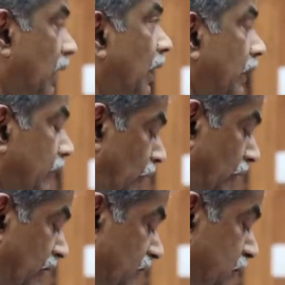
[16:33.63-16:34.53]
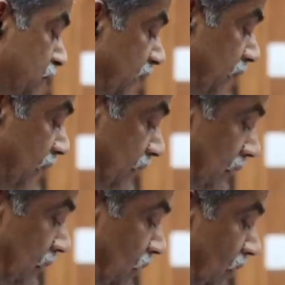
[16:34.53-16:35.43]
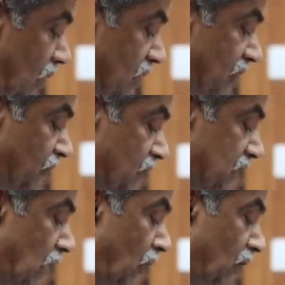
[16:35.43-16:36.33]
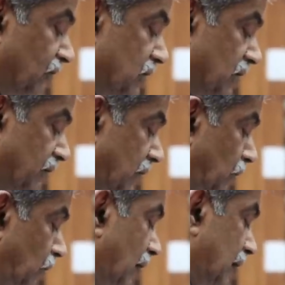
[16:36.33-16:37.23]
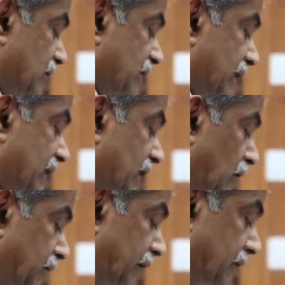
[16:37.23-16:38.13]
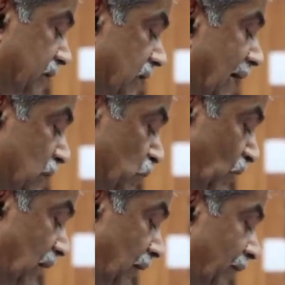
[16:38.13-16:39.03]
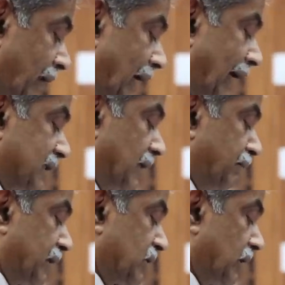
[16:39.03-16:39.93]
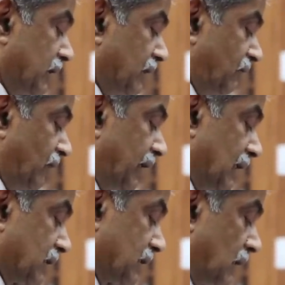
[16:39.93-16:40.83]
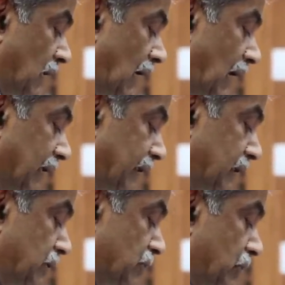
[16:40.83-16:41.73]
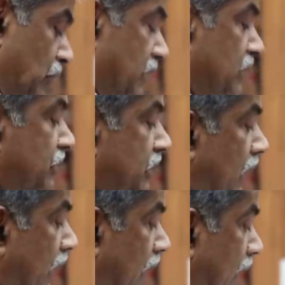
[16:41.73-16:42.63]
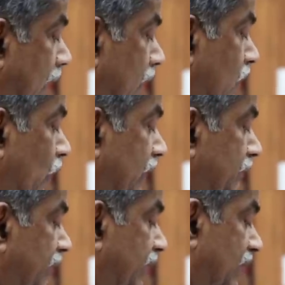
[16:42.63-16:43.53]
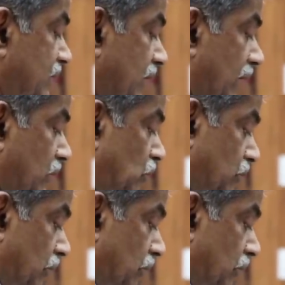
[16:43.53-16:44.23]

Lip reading: during which period Your Lordship was the law officer of the union and state governments, as well as represented various other institutions, including the Madras High Court.